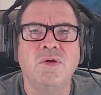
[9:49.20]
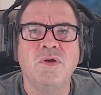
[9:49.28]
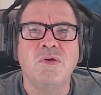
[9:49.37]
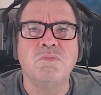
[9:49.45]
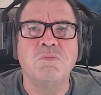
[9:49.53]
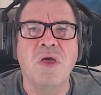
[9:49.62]

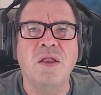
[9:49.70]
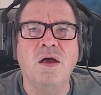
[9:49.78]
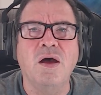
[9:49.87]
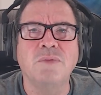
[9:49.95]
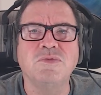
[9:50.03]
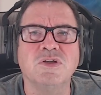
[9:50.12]
meta
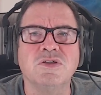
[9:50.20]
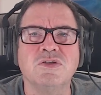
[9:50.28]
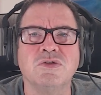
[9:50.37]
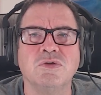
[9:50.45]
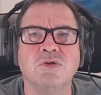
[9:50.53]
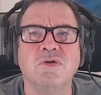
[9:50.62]
objects
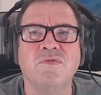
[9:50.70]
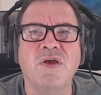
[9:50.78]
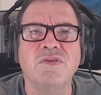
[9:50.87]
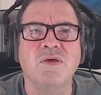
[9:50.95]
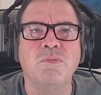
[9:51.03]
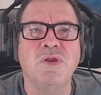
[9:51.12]
serve as
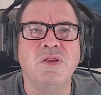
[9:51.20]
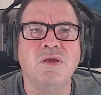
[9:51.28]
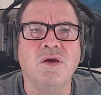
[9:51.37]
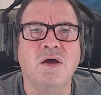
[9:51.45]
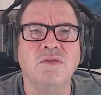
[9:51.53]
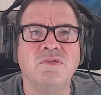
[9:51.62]
a mini
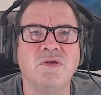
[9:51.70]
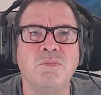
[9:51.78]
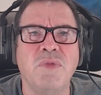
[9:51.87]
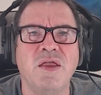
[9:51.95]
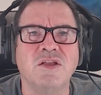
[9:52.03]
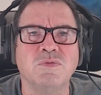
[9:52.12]
content
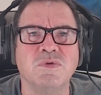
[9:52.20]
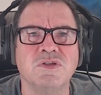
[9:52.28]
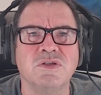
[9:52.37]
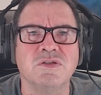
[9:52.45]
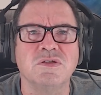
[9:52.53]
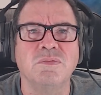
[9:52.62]
management
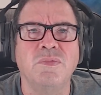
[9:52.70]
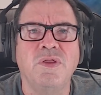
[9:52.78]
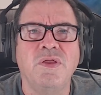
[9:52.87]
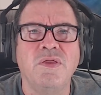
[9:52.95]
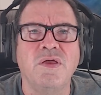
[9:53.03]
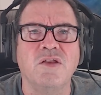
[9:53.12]
system
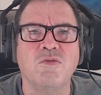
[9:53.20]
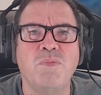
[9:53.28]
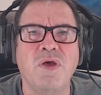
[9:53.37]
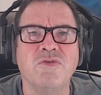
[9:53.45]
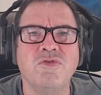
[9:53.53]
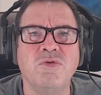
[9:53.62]
that is
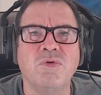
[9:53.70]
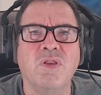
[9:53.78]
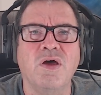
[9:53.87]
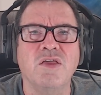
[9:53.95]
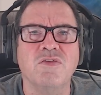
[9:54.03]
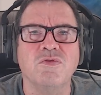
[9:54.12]
best
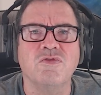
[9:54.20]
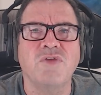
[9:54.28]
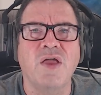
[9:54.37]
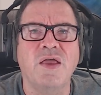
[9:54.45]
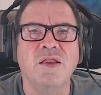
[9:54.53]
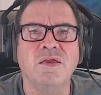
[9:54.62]
utilized for
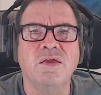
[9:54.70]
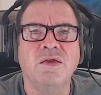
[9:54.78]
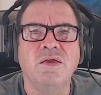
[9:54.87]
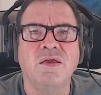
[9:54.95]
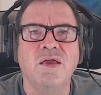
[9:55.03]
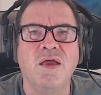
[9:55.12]
static,
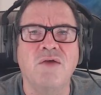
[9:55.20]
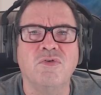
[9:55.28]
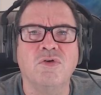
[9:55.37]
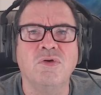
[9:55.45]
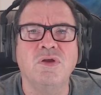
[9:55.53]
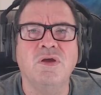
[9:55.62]

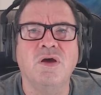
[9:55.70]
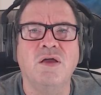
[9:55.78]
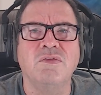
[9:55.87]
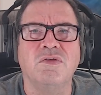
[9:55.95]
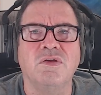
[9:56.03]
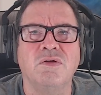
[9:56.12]
evergreen
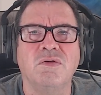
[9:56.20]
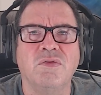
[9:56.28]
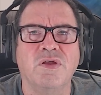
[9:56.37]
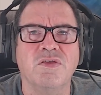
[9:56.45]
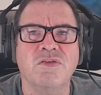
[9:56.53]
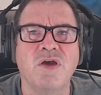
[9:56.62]
content like
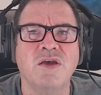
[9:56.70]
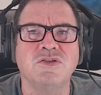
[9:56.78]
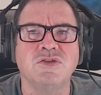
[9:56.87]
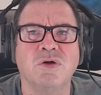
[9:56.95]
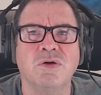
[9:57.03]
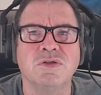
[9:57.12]
size
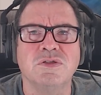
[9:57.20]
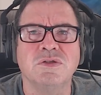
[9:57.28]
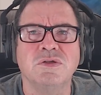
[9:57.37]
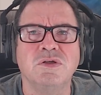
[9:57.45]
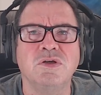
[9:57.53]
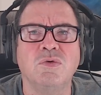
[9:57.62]
charts,
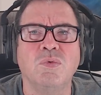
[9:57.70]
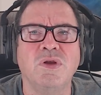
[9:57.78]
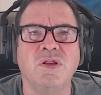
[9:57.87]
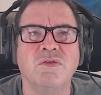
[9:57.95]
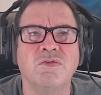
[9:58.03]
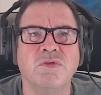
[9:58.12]

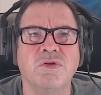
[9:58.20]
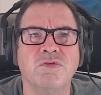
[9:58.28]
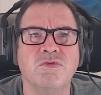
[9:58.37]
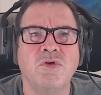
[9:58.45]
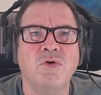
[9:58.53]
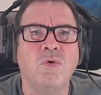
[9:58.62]
ingredients lists,
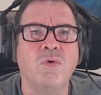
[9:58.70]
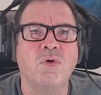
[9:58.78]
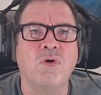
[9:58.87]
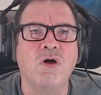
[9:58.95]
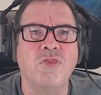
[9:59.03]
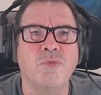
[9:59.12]
or
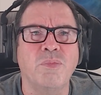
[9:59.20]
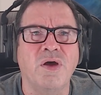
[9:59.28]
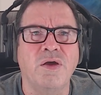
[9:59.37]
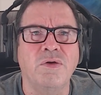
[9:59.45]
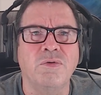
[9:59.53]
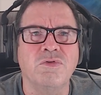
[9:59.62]
author
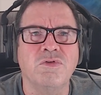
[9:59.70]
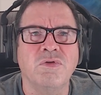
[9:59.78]
bios